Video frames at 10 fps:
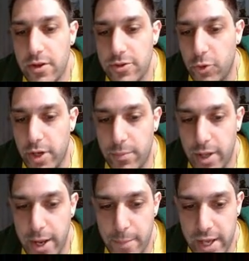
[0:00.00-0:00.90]
So we're not
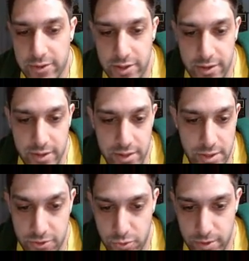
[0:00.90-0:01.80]
playing Maxey
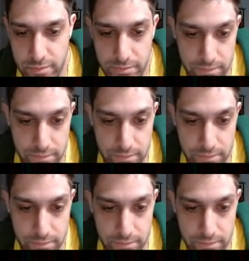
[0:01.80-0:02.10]
in this one.